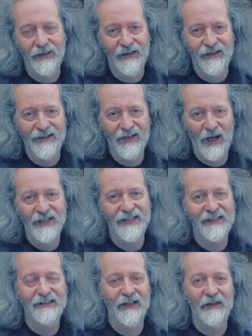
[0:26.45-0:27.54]
a
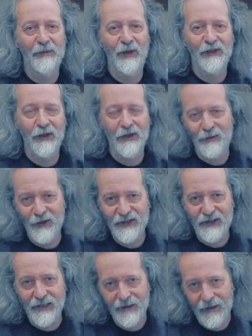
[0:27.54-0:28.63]
classic standard by Johnny
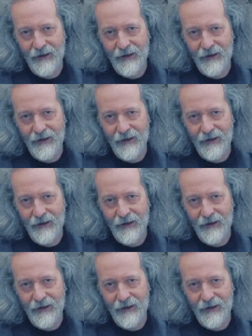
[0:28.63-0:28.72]
Mercer.